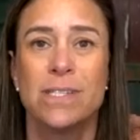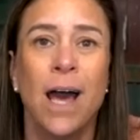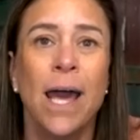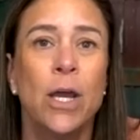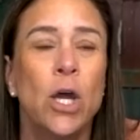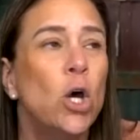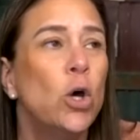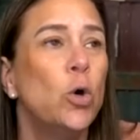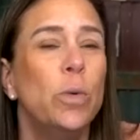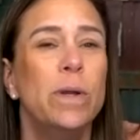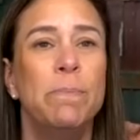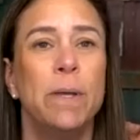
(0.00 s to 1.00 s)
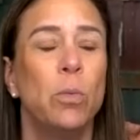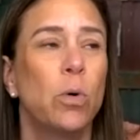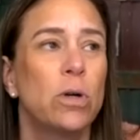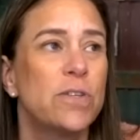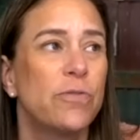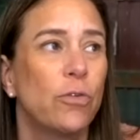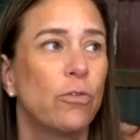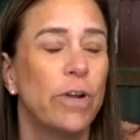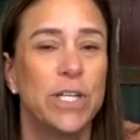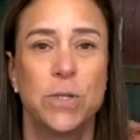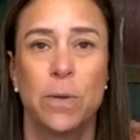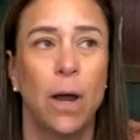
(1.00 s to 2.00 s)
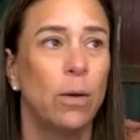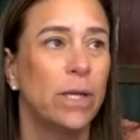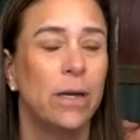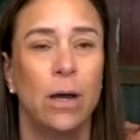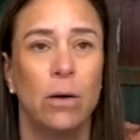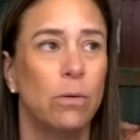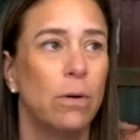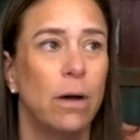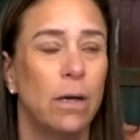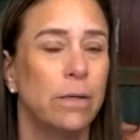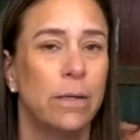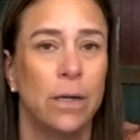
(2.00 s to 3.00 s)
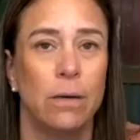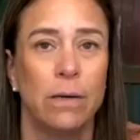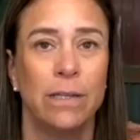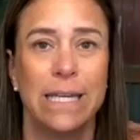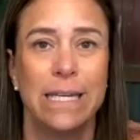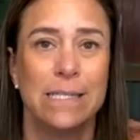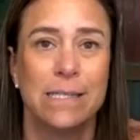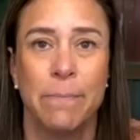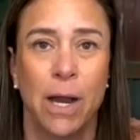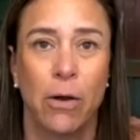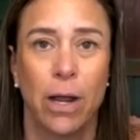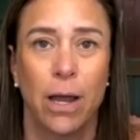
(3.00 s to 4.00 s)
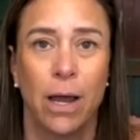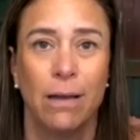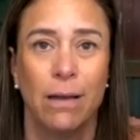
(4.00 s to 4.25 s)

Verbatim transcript: Not who would be worse for rich, elitist America.